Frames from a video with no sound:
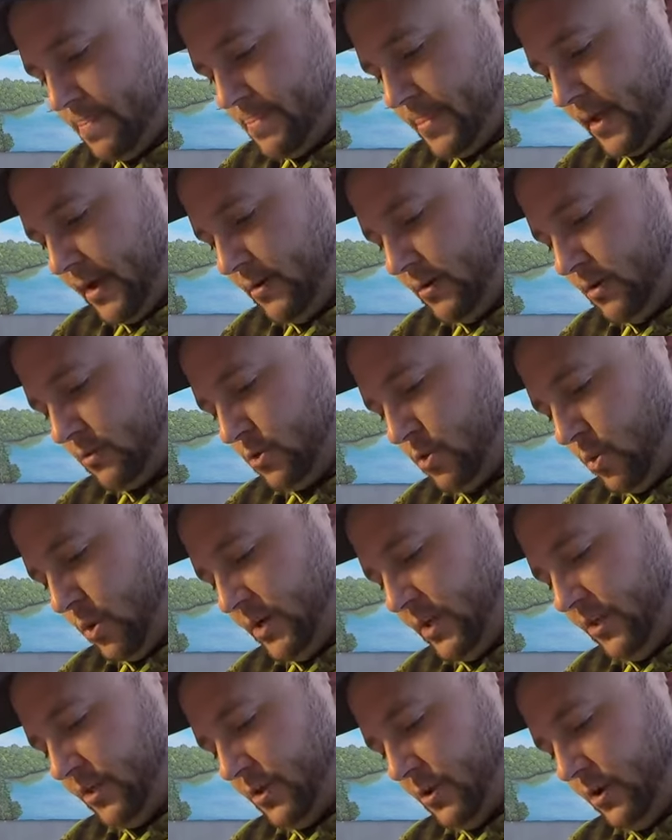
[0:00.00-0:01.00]
I don't know,
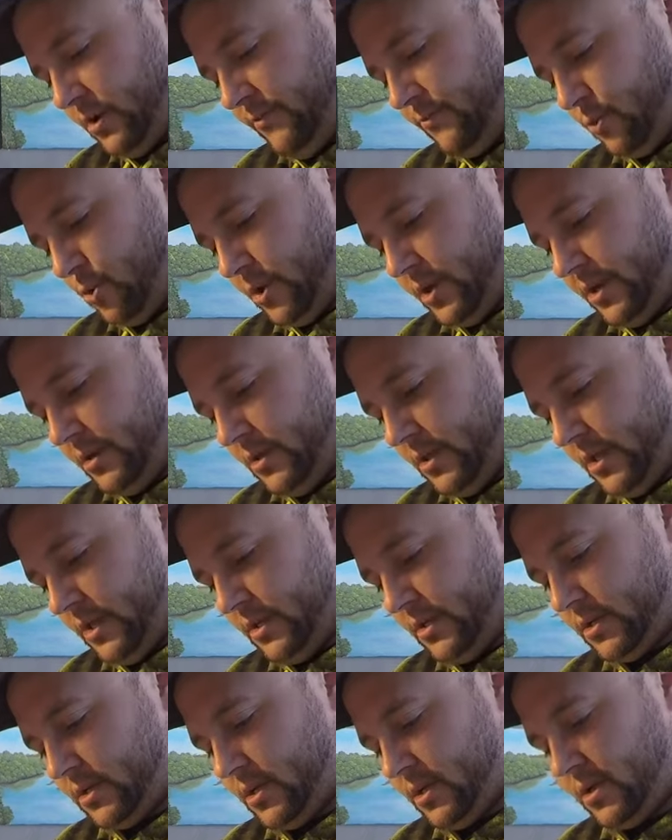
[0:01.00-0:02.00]
20, 30, 40 of
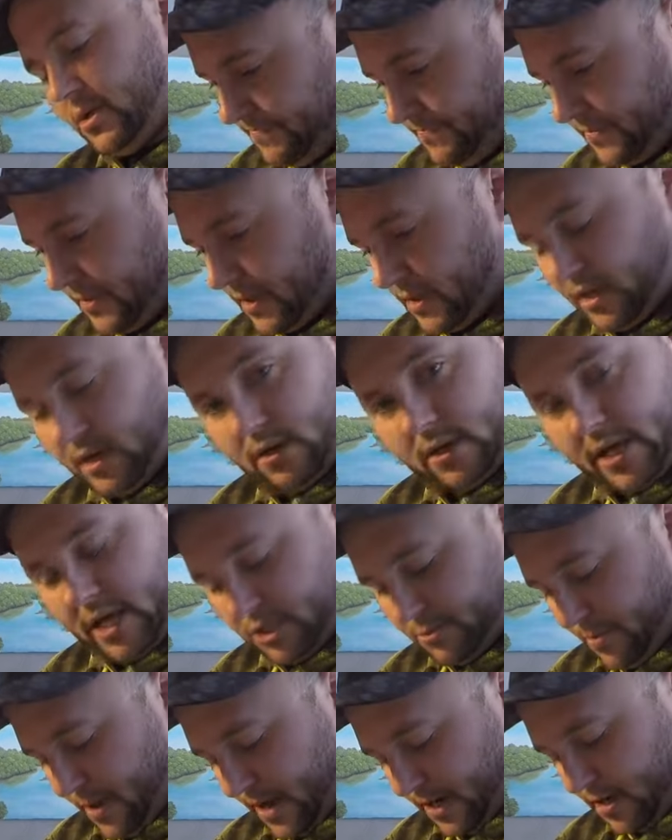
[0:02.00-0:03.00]
these, then I'll
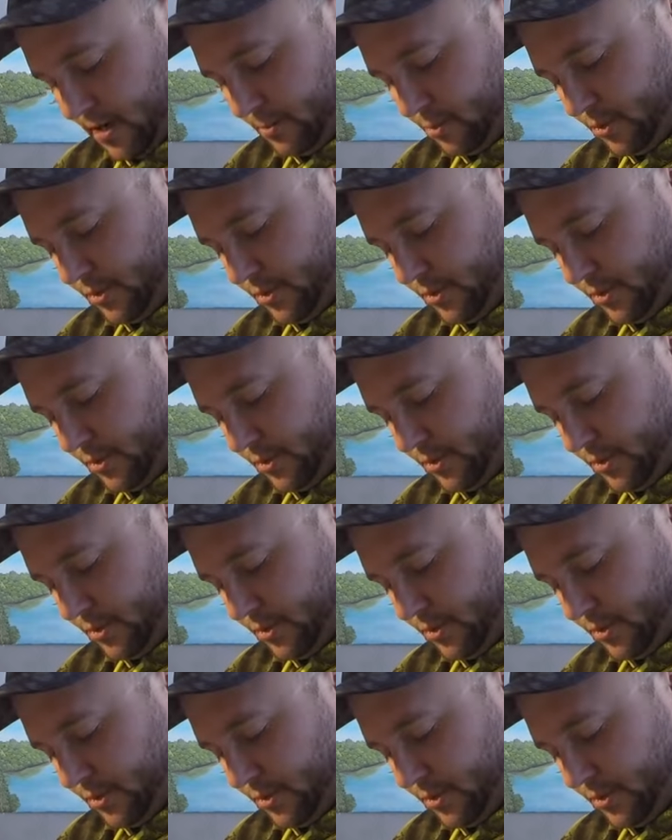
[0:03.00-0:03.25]
catch back up